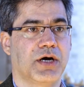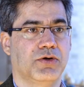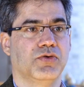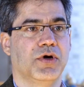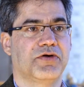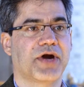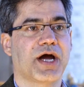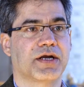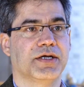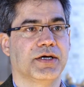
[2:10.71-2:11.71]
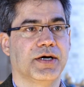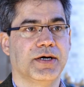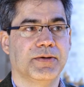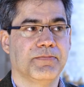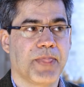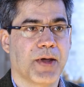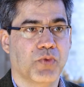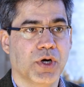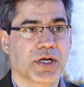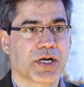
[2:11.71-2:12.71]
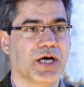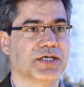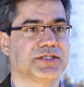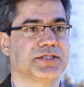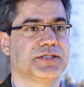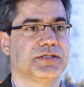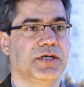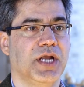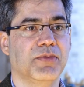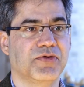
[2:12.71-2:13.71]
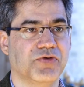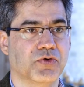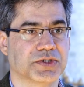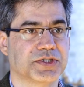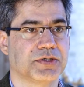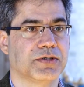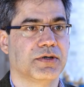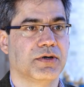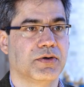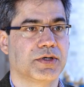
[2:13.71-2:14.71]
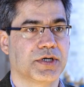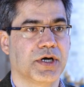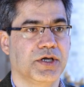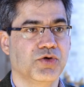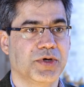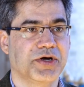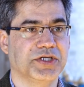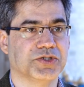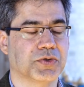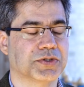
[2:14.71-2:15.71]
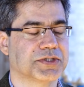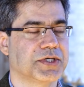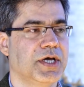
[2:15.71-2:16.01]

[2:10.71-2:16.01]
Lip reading: how to attract a world-class labor force or human resource,